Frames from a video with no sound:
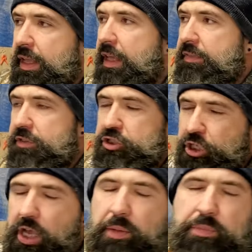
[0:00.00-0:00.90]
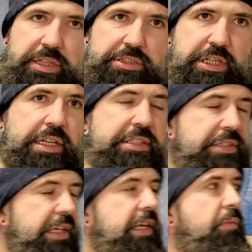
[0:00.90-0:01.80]
If a shop lets any
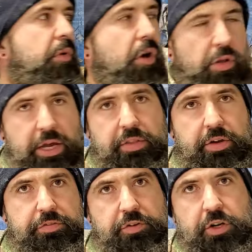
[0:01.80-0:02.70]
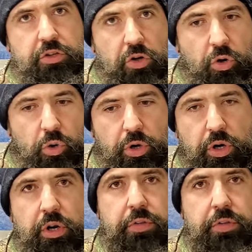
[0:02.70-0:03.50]
seam roll out their front door